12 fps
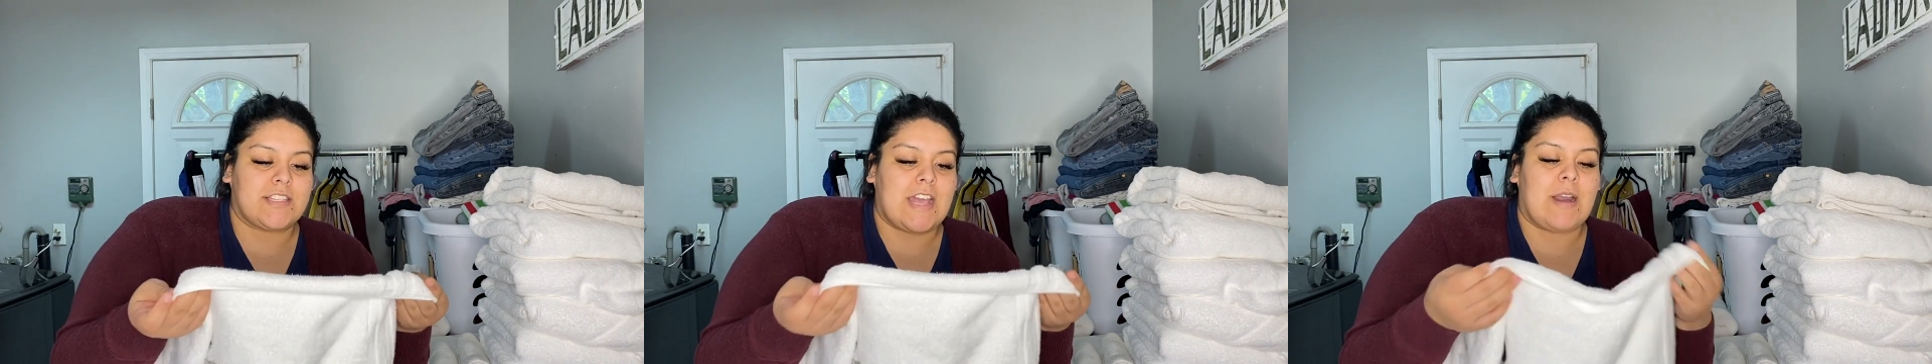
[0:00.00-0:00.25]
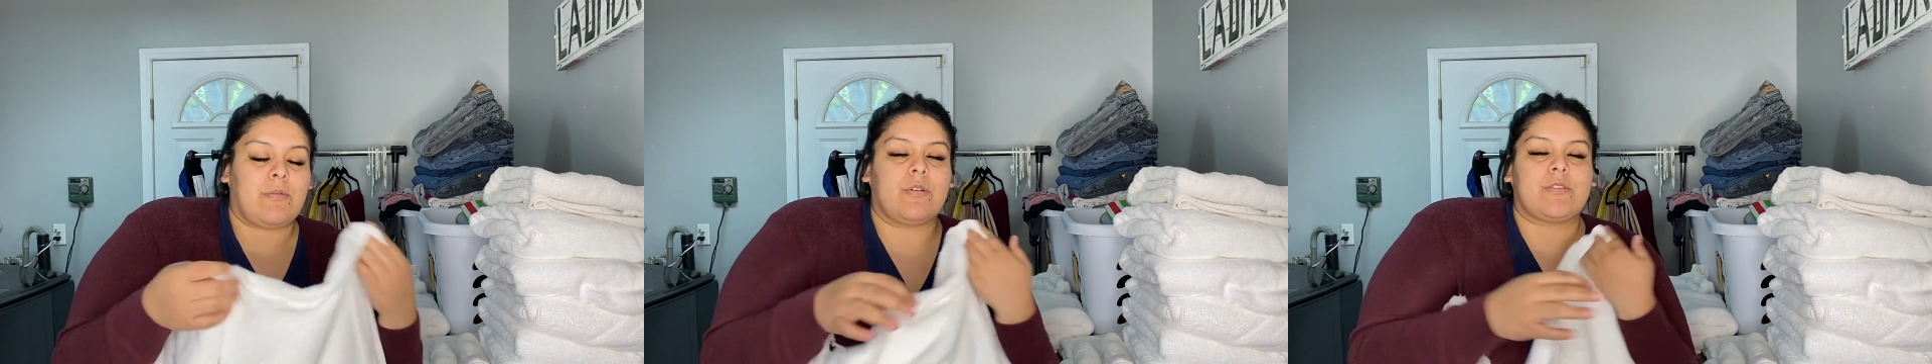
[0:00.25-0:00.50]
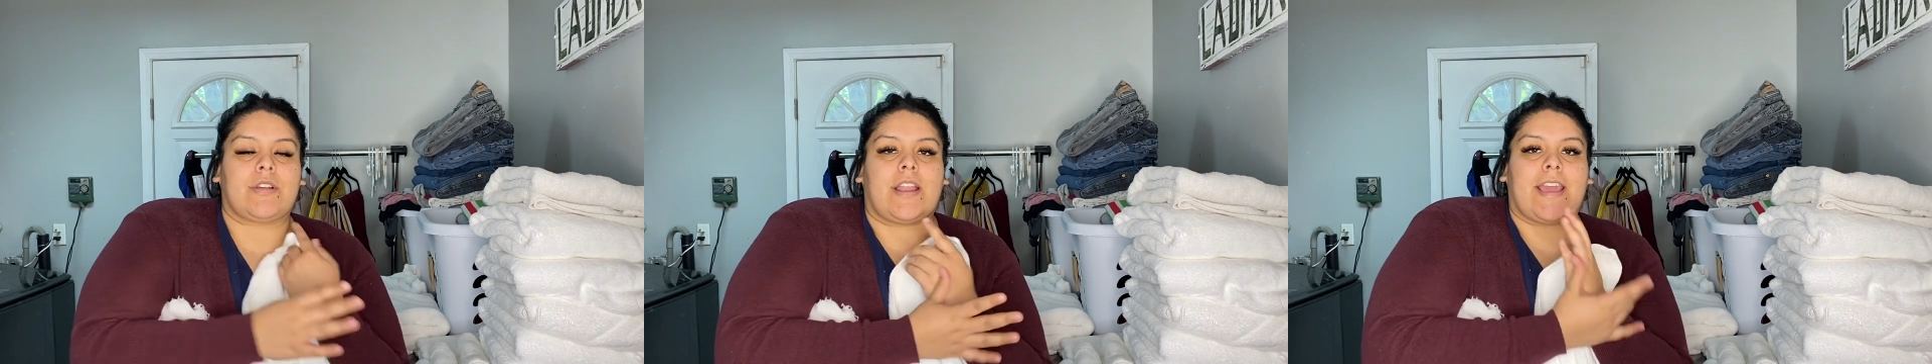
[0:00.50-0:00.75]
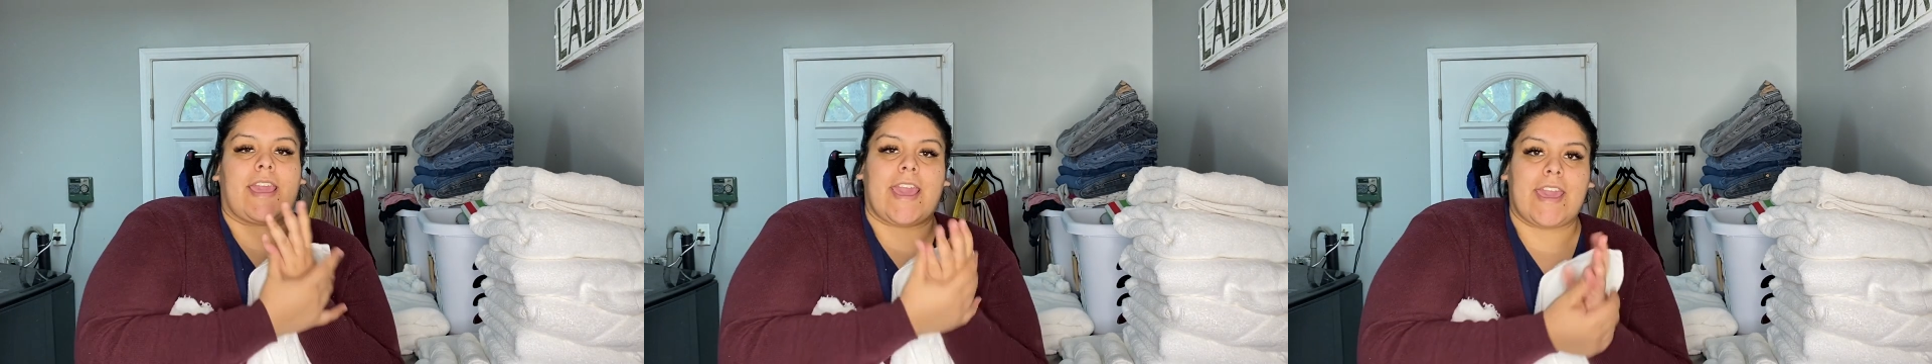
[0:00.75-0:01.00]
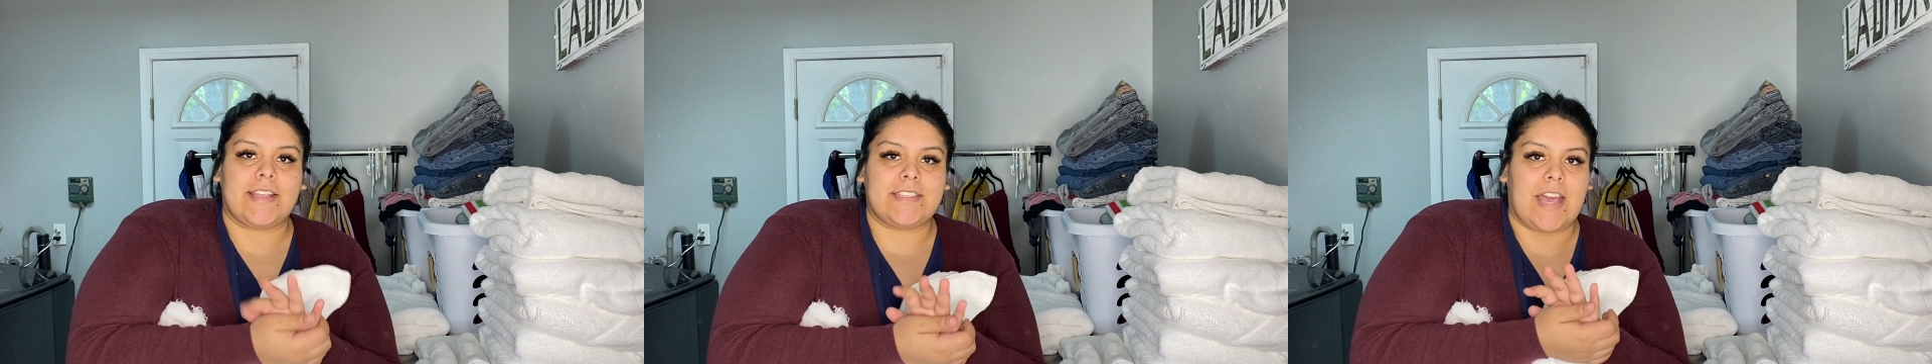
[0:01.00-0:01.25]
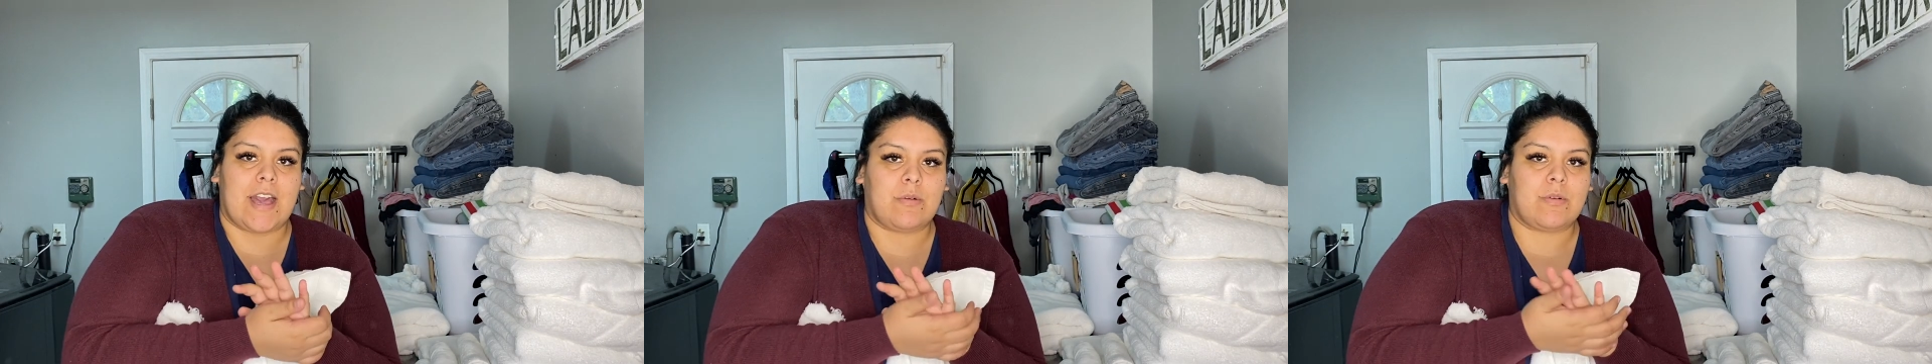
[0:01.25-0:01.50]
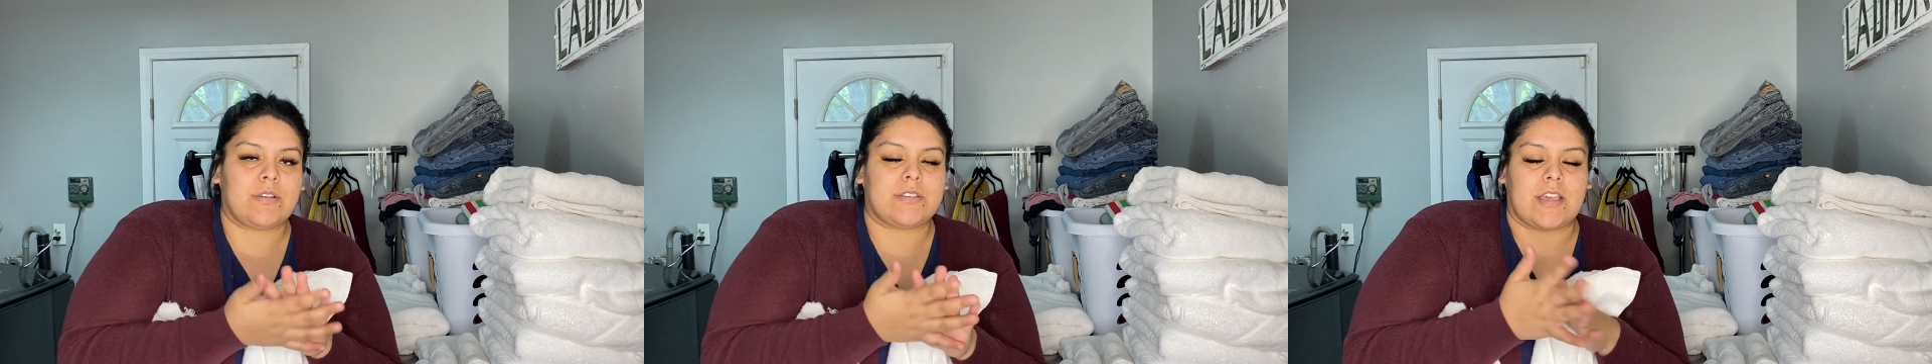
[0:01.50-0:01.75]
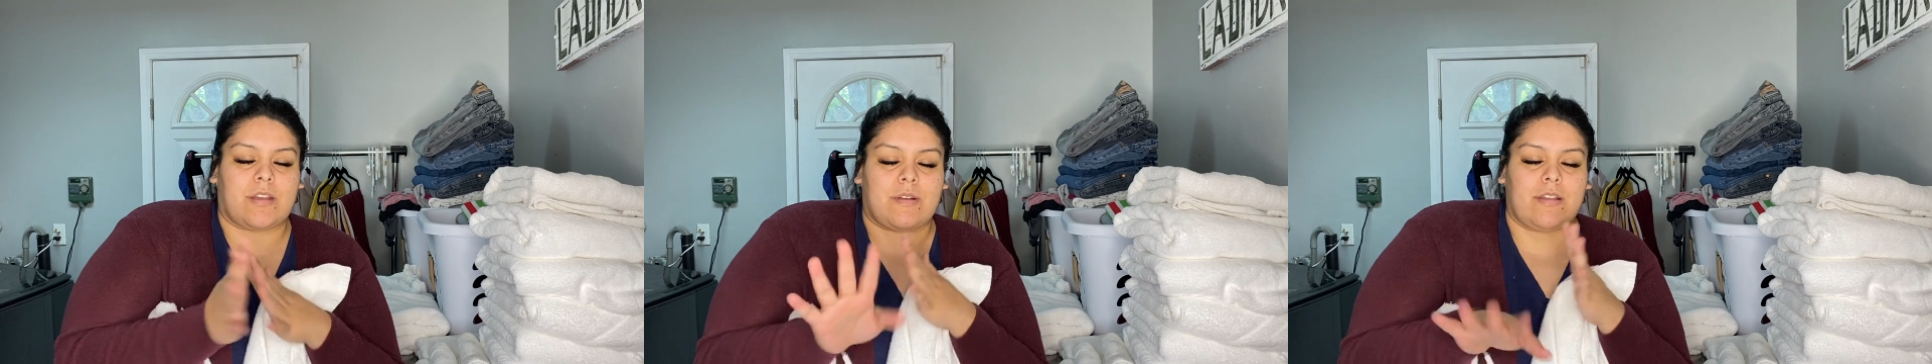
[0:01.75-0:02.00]
towels or like hand towels
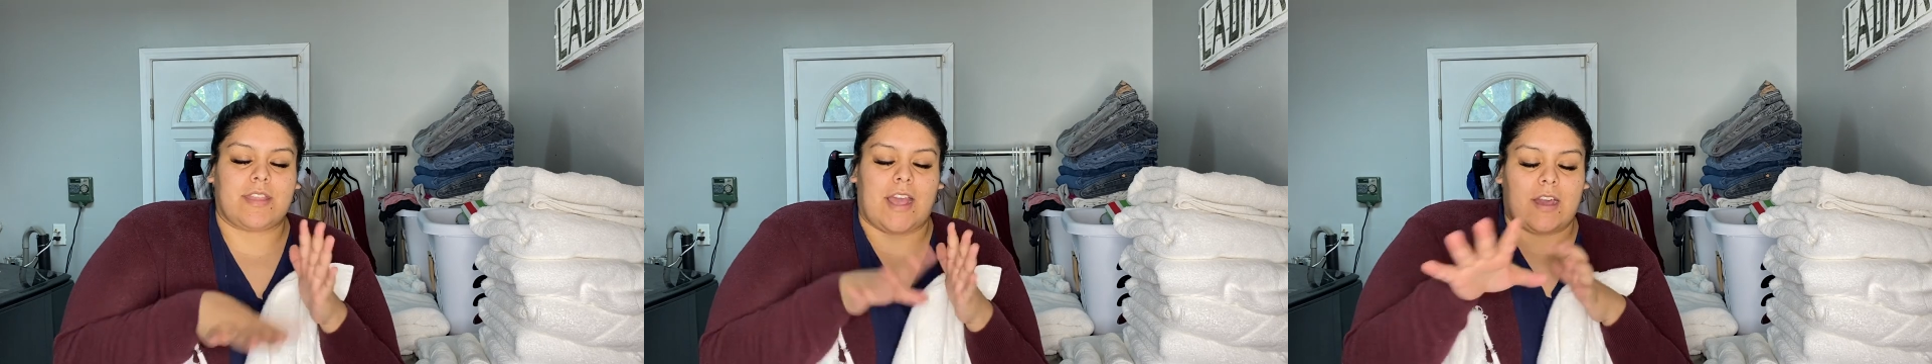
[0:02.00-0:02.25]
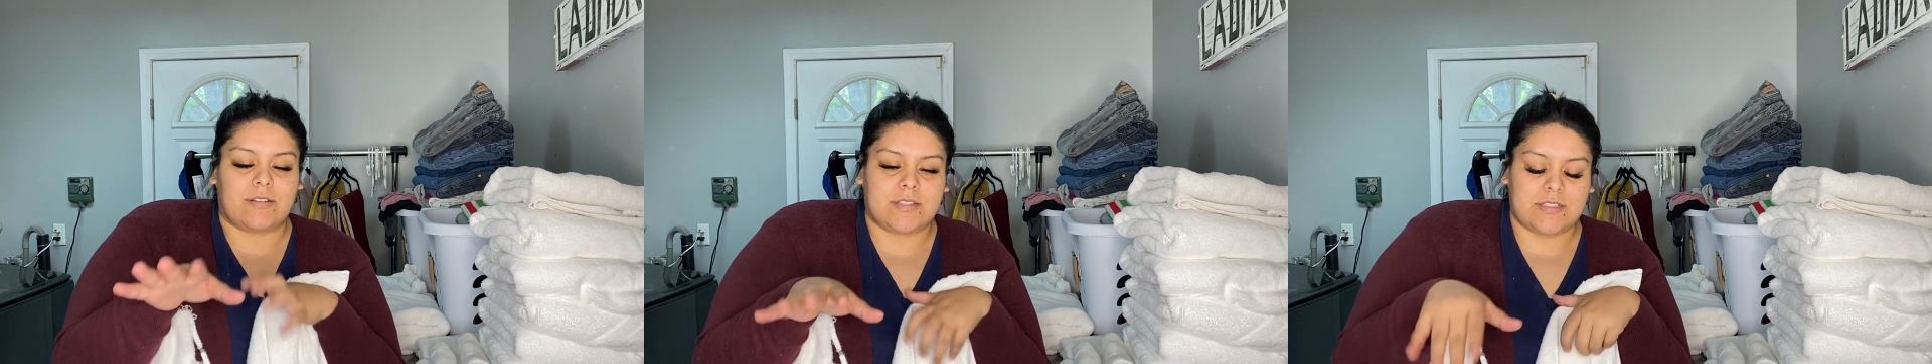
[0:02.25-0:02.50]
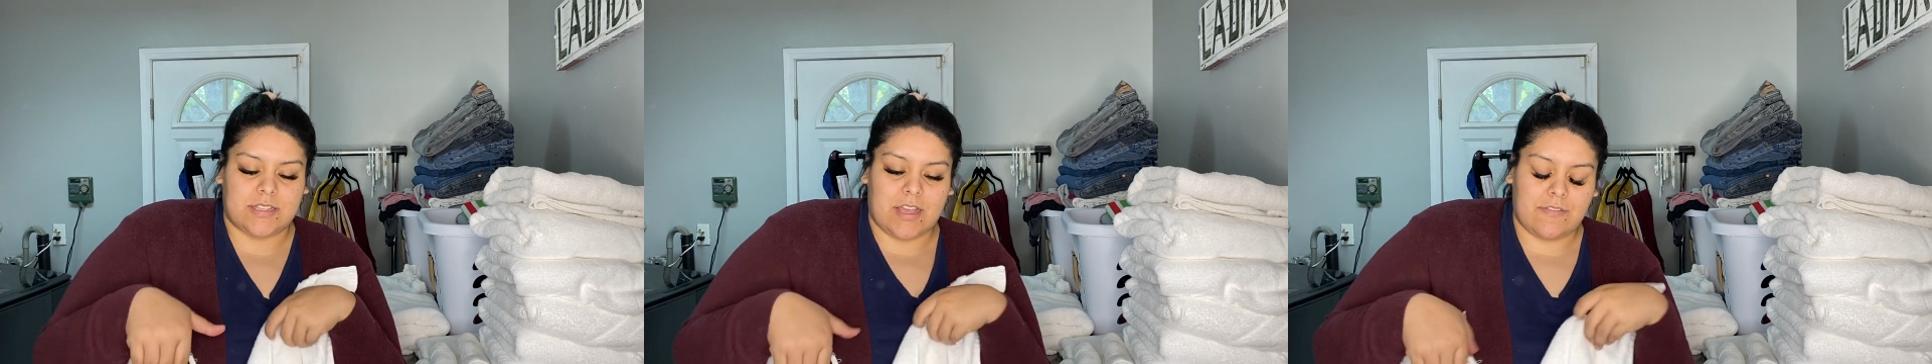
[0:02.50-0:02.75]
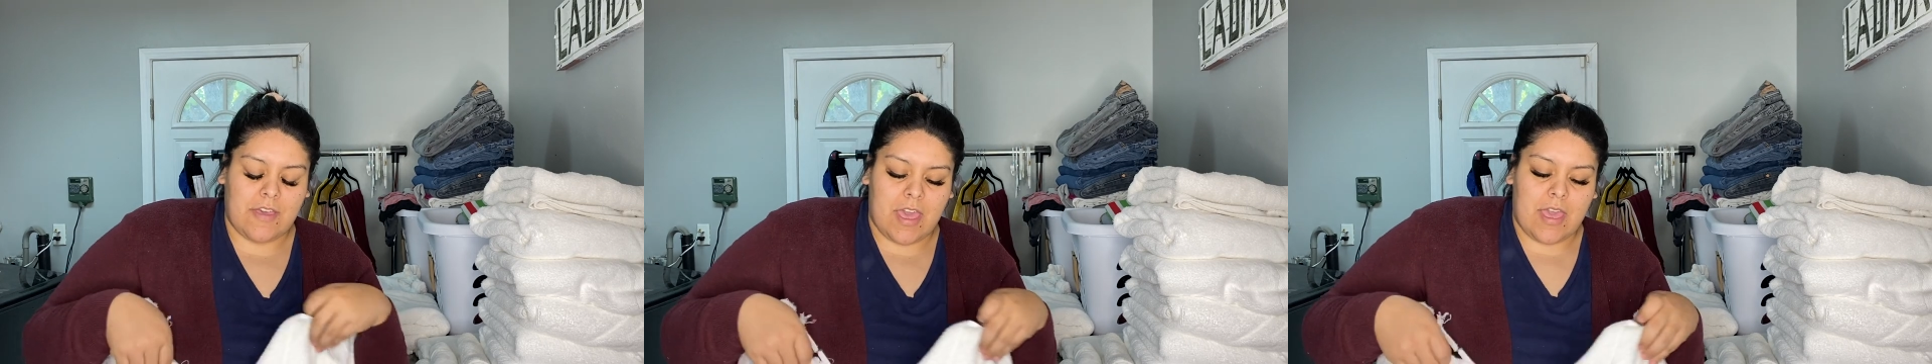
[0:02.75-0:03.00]
like around the house and stuff.